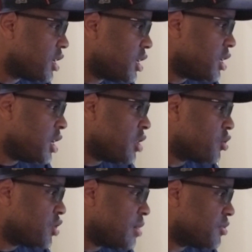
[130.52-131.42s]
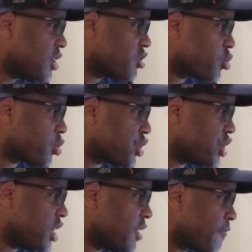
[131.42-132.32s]
Neither teams didn't score
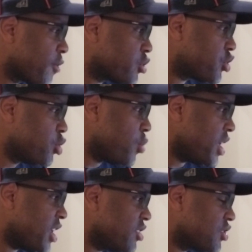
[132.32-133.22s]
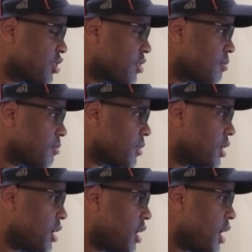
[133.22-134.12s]
shit in the first 2 innings.
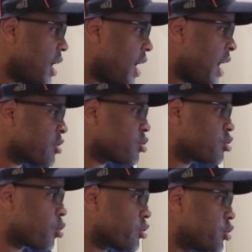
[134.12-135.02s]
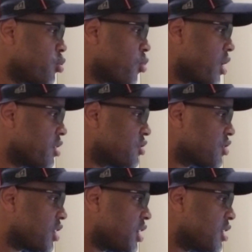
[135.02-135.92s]
Astros scored 2 runs
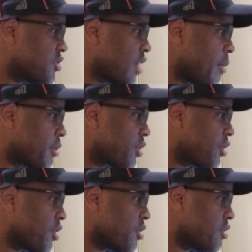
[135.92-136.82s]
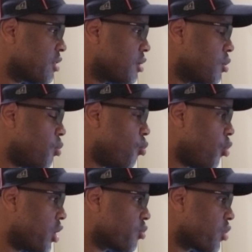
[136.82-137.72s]
in the top of the third,
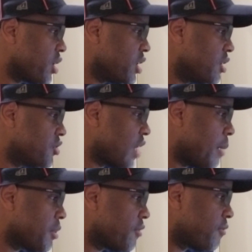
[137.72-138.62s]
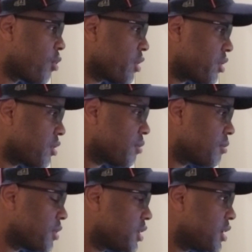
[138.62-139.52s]
1 run in the top of the fourth.
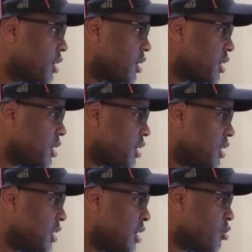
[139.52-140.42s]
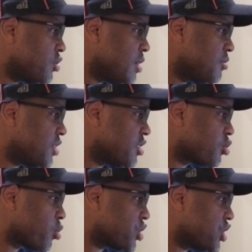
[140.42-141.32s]
Neither teams didn't
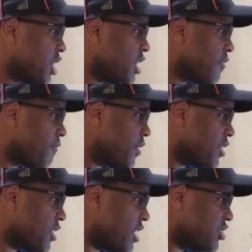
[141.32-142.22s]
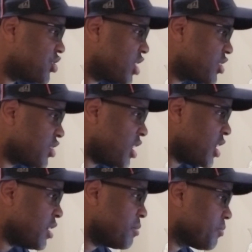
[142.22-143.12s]
score shit in the fifth and sixth inning.